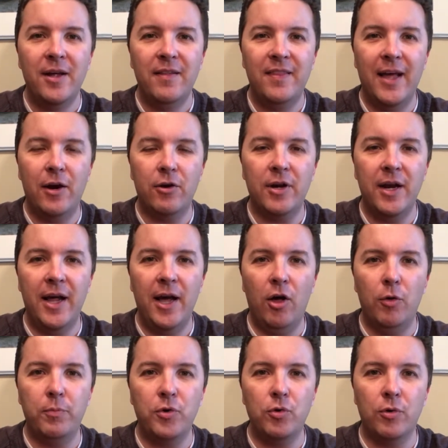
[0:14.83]
that are going to
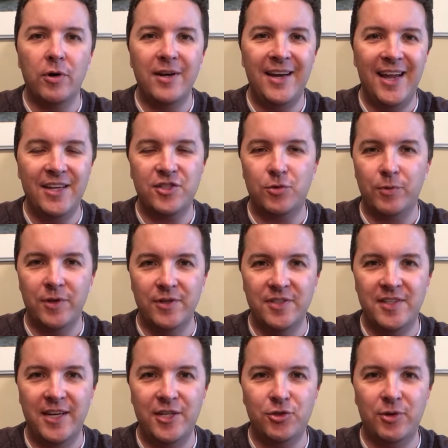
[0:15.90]
help your next real
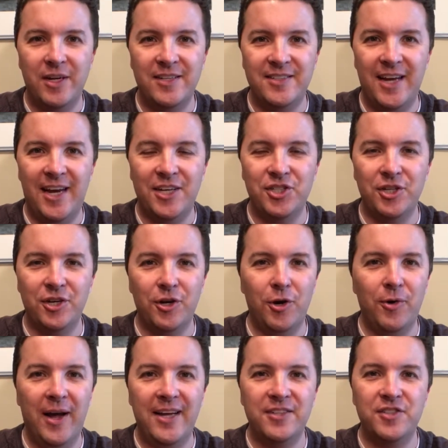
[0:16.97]
estate transaction
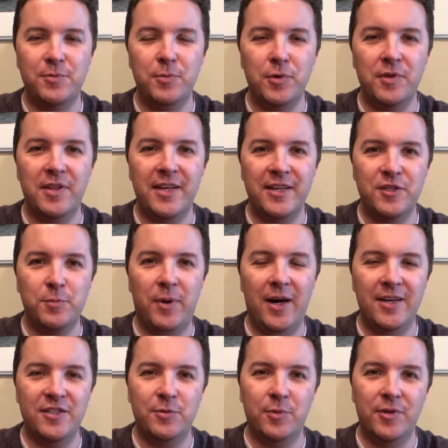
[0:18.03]
go as smoothly as
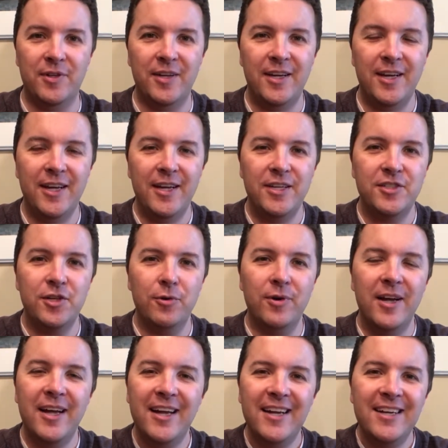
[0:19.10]
possible. So
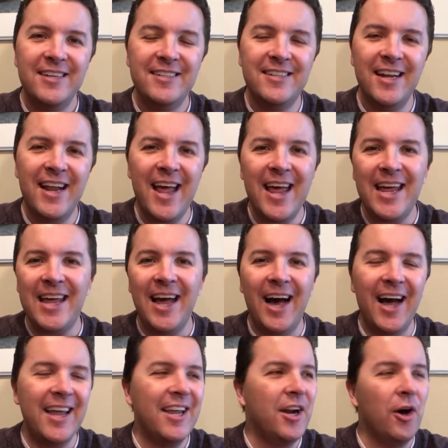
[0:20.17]
today,
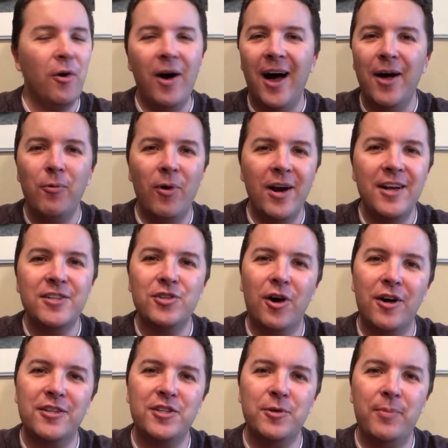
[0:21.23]
I want to
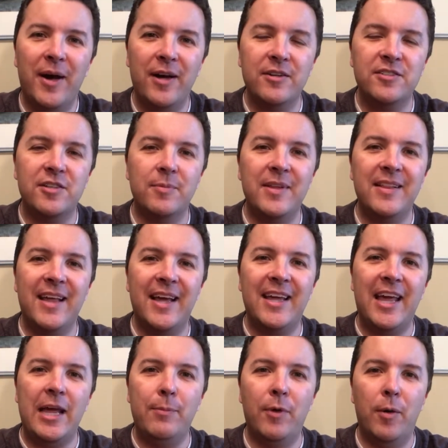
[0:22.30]
talk to you about something that
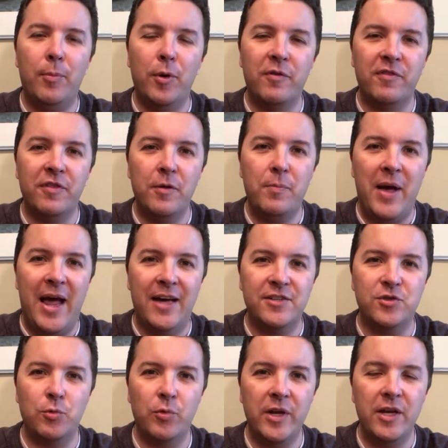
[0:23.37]
came up over the
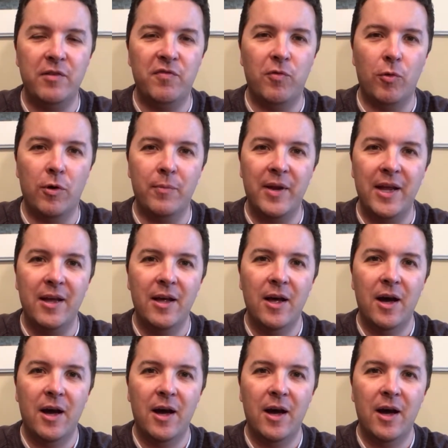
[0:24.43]
past week for me.